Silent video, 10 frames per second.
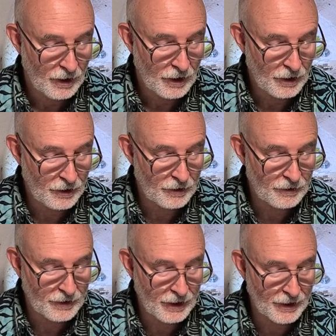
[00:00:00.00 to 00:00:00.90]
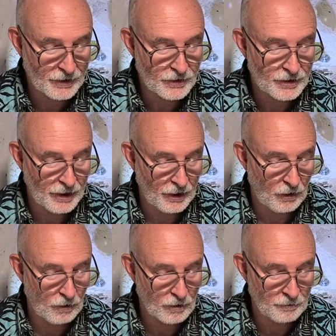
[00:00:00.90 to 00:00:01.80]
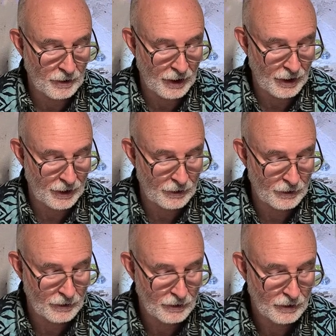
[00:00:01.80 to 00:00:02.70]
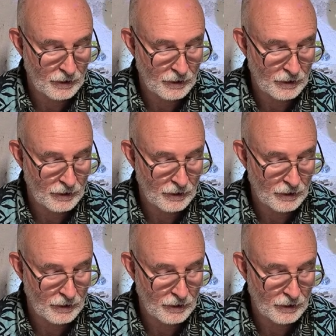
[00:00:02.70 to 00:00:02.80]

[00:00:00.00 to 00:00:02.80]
Hear this, ye old men,